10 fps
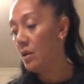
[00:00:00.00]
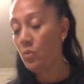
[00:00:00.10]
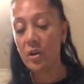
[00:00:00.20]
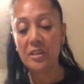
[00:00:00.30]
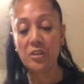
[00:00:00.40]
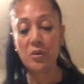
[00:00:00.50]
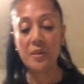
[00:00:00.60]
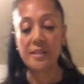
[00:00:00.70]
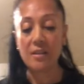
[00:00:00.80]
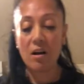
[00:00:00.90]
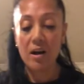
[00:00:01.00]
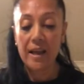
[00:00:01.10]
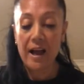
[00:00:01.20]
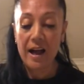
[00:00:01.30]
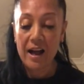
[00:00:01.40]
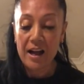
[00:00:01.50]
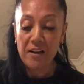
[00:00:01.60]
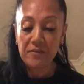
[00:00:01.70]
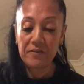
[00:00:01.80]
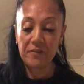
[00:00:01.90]
What I do is I
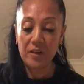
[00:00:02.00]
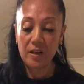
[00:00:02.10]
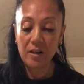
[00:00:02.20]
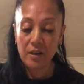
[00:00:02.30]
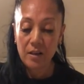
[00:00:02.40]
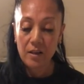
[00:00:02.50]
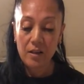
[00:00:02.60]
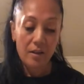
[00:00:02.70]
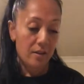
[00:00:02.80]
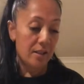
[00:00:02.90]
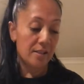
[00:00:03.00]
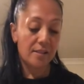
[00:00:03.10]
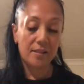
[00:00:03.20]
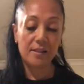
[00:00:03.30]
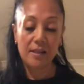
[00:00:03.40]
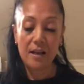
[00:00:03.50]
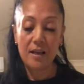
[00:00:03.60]
halve this,